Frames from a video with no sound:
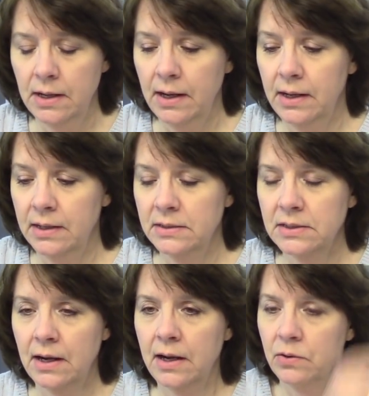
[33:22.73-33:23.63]

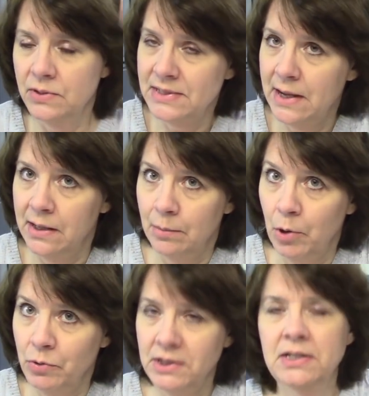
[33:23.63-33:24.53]
and I always had a
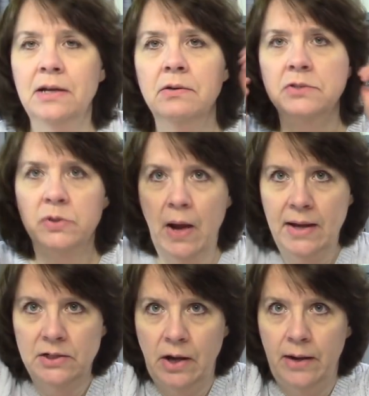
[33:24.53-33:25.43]
ponytail, so
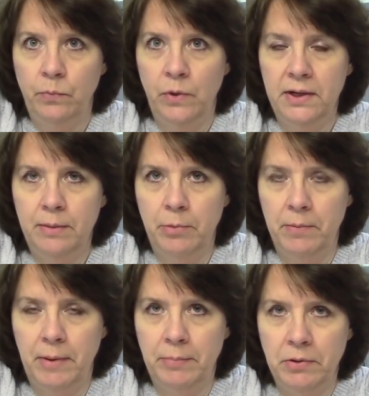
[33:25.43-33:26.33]
I tied one up
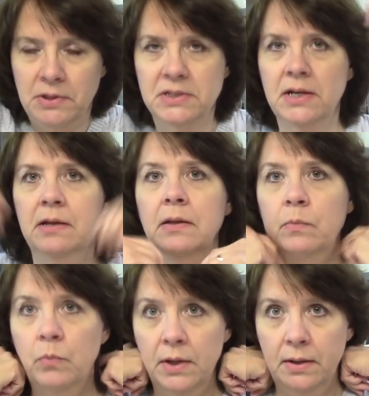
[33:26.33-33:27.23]
on my ponytail
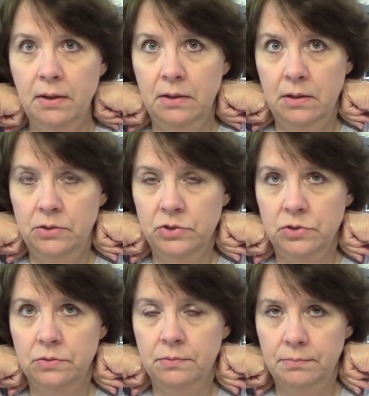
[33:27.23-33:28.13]
and one
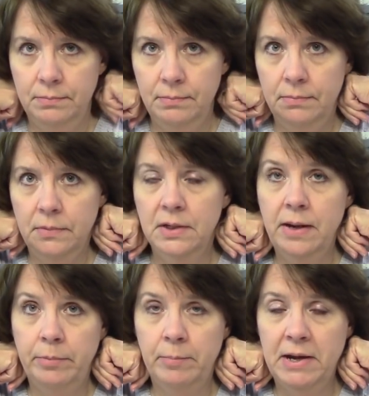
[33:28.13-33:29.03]
under the
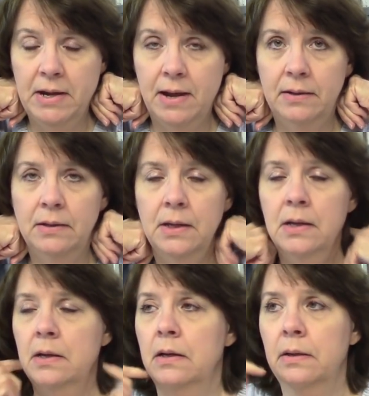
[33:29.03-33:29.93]
nape of my neck.
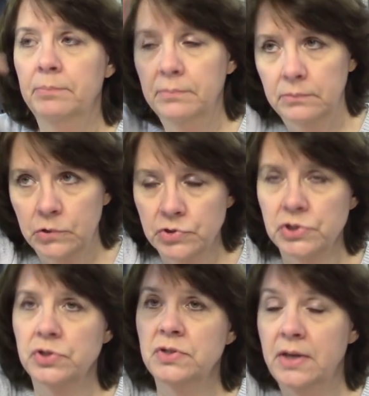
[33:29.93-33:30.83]

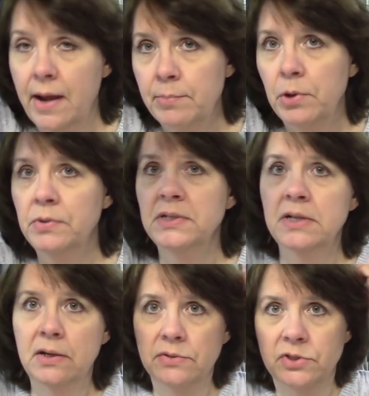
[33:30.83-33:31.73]
Nurses who didn't have
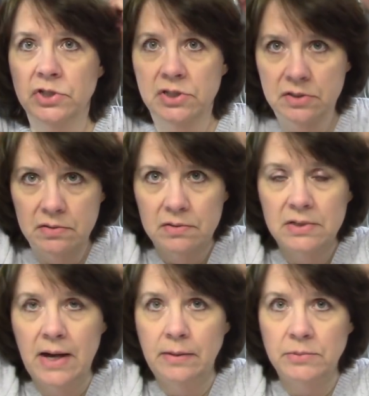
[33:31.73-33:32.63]
ponytails just
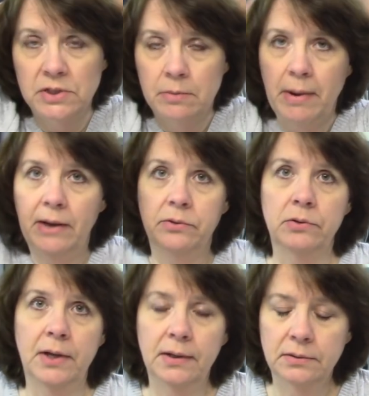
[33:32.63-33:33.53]
tied them to the back of
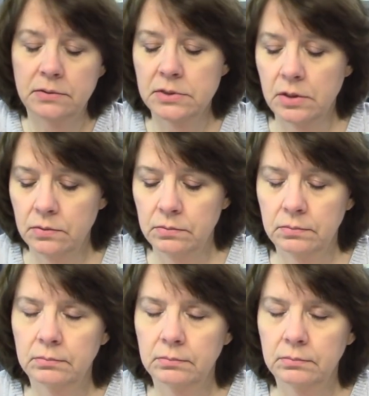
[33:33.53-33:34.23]
their head. So,